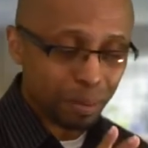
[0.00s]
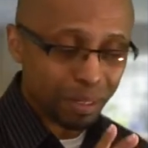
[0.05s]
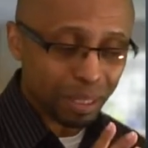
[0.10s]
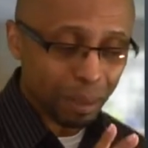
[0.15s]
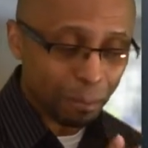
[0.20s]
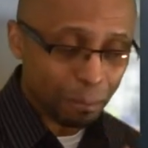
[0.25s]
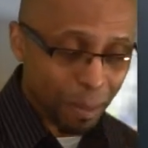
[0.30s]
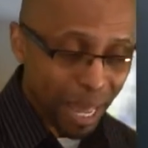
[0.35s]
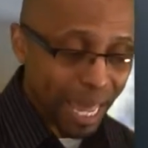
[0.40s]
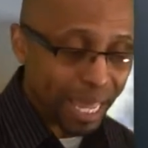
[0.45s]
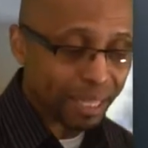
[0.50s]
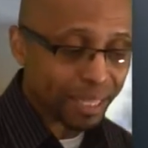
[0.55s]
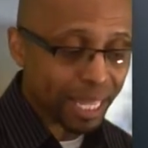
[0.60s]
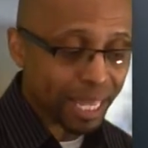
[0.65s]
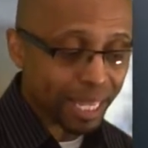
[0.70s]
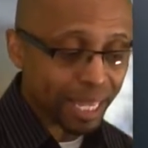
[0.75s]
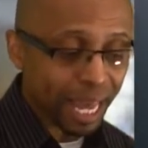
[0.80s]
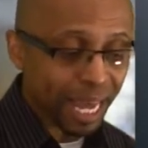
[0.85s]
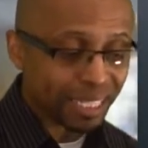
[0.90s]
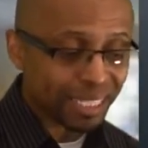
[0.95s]
the main
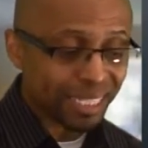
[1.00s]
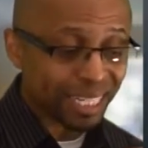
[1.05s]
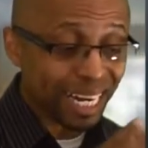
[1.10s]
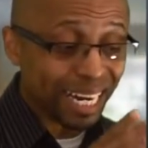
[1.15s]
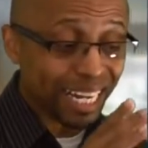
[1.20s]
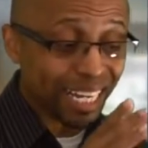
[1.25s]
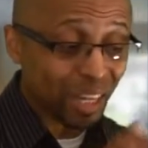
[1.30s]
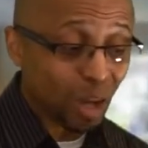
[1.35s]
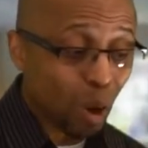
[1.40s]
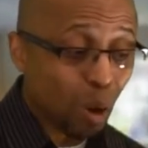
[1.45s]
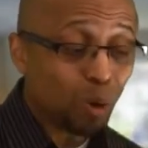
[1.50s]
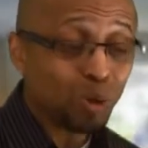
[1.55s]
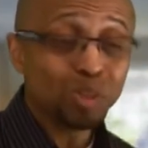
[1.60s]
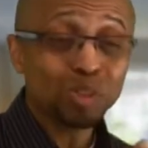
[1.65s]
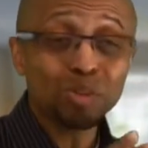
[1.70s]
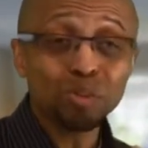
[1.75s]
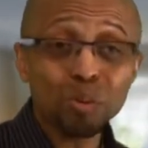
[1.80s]
thing, guys, is that it goes